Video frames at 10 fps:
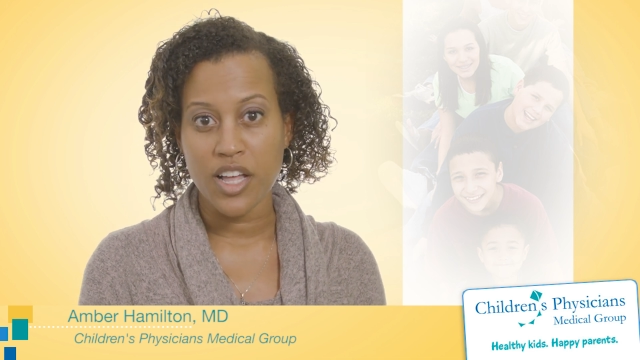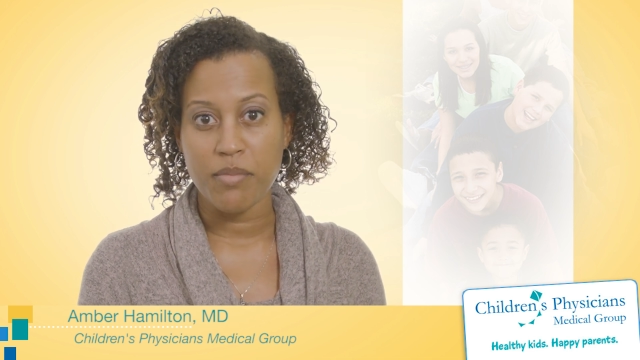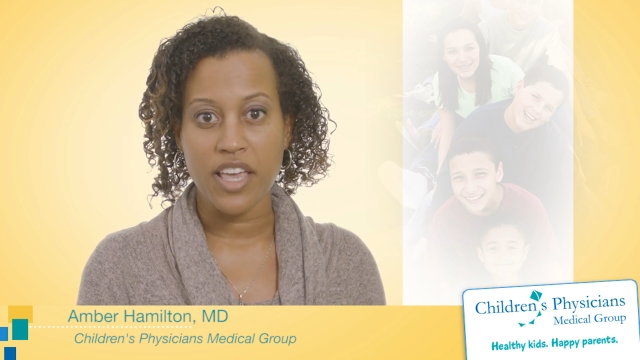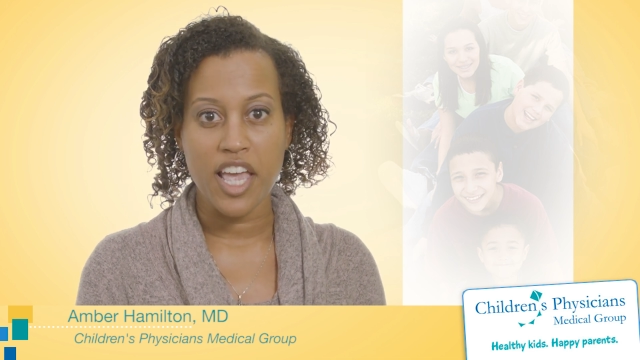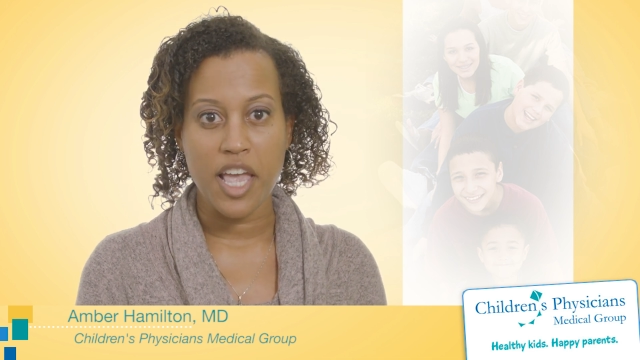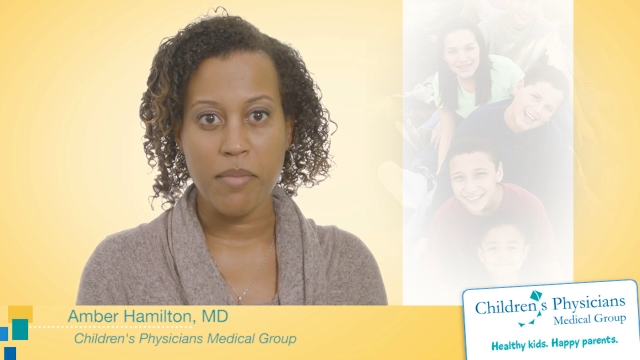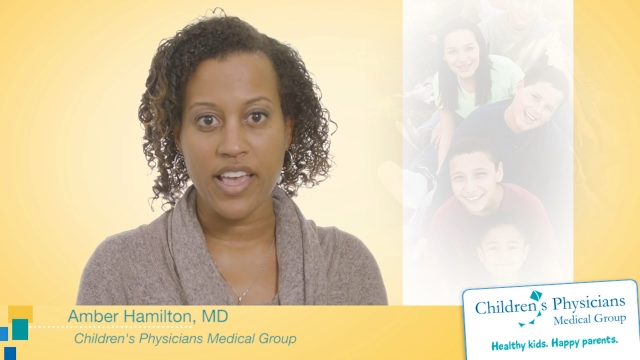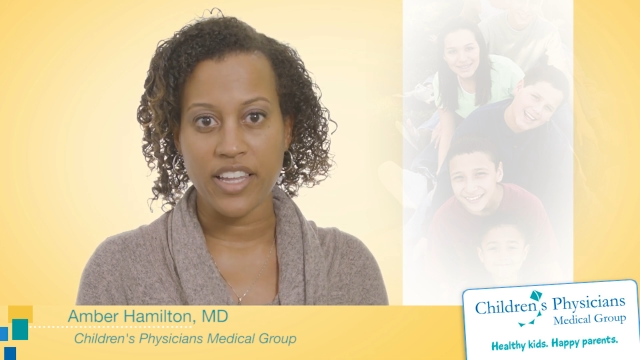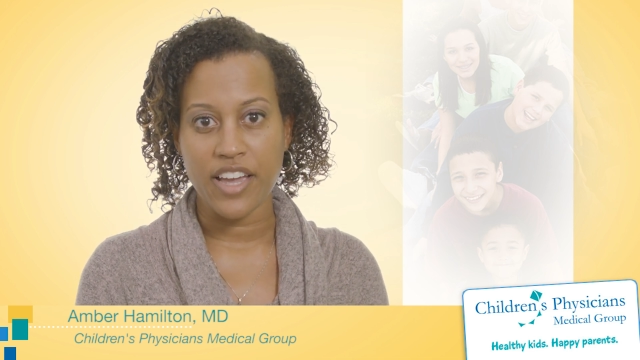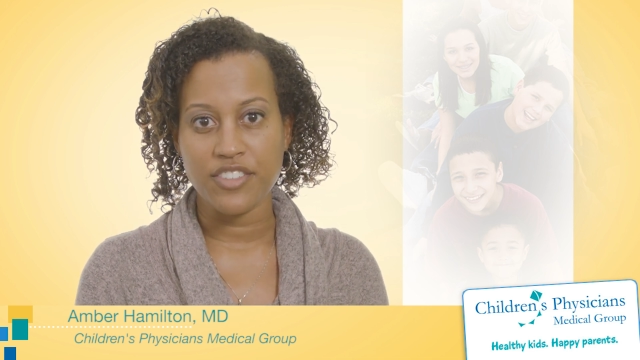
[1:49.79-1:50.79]
I became
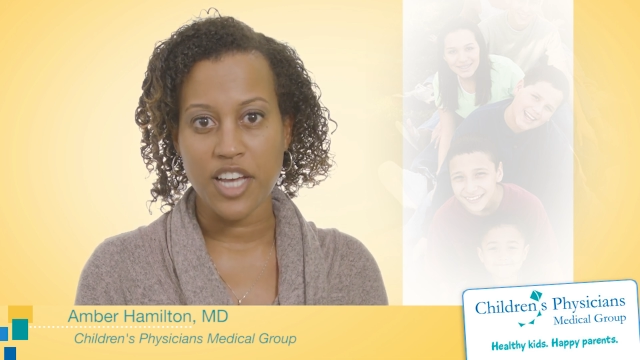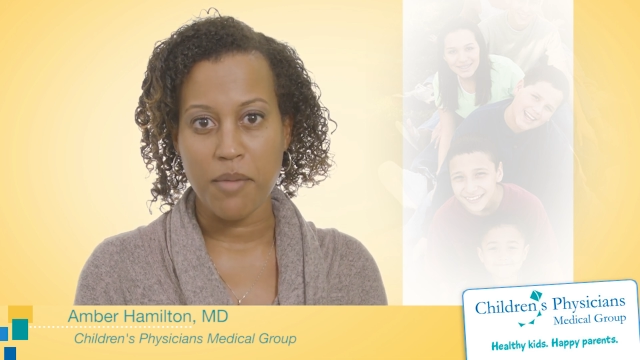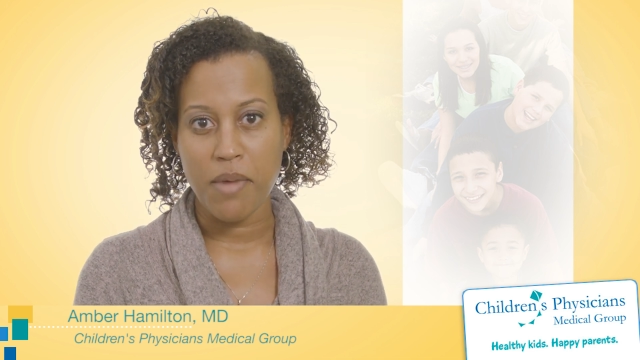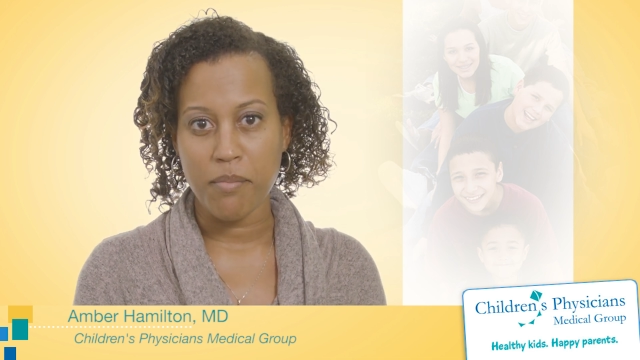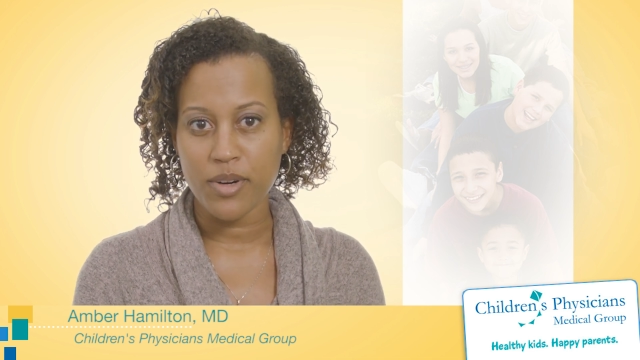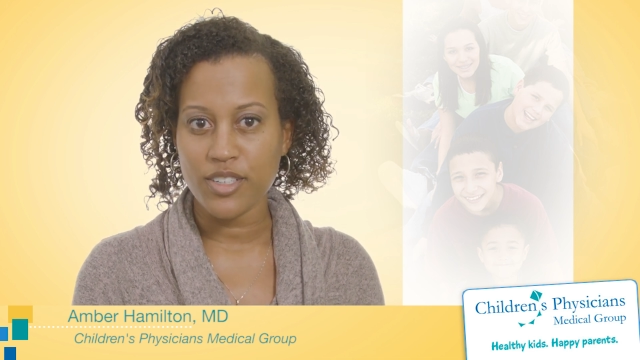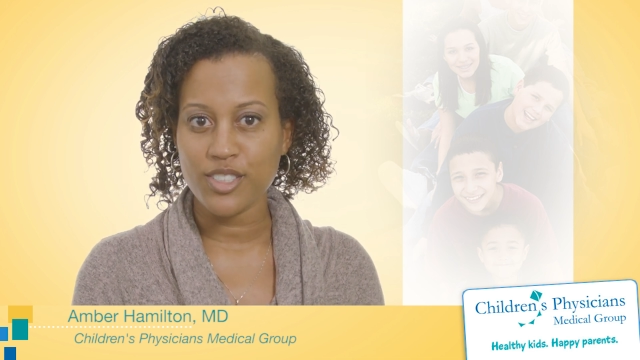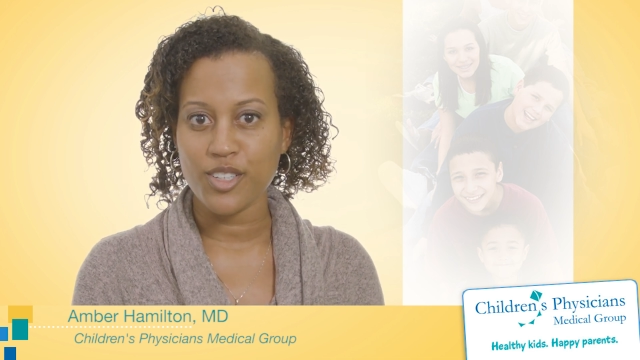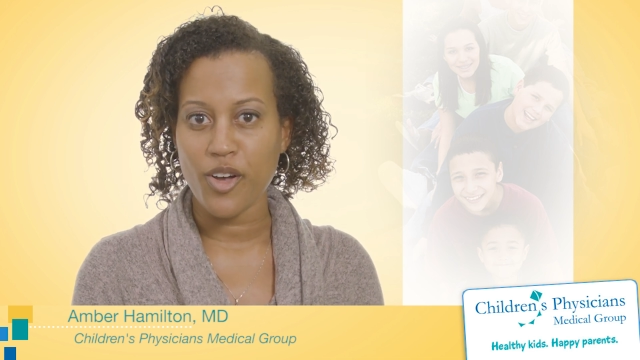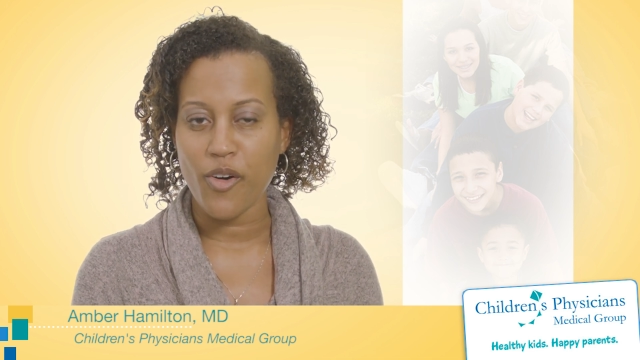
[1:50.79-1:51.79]
a lifetime member.
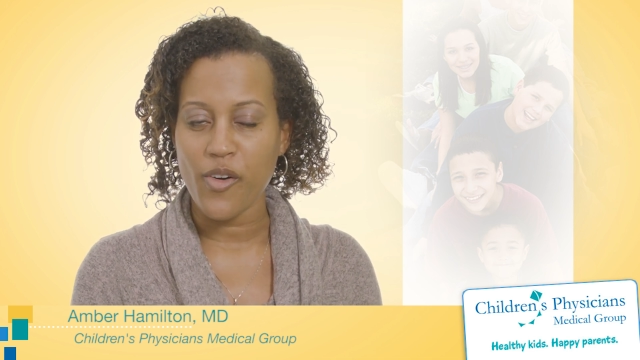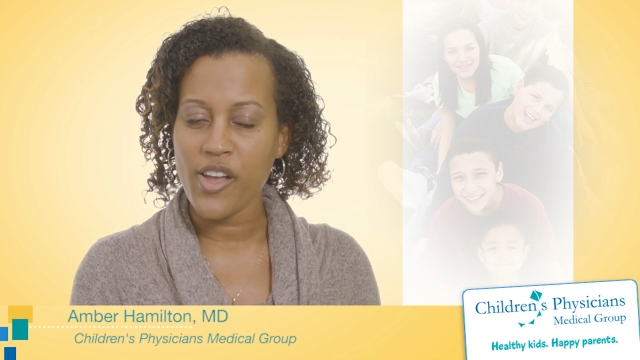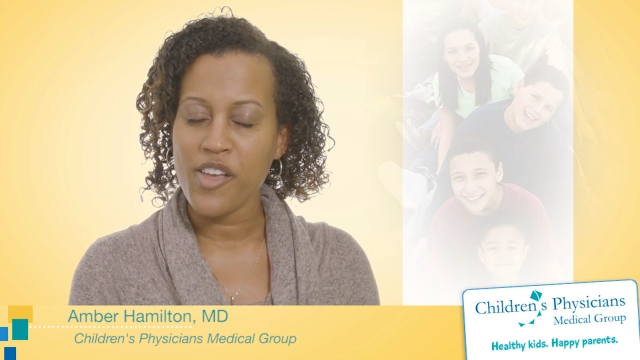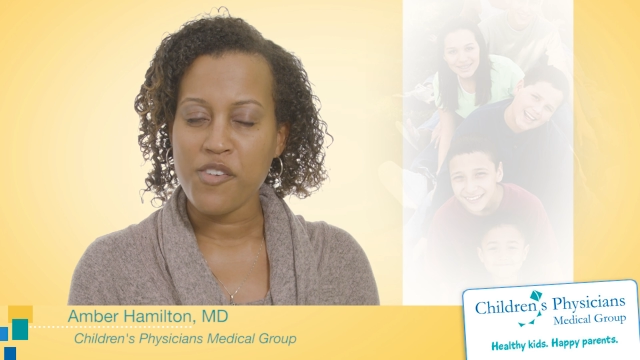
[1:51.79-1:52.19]
So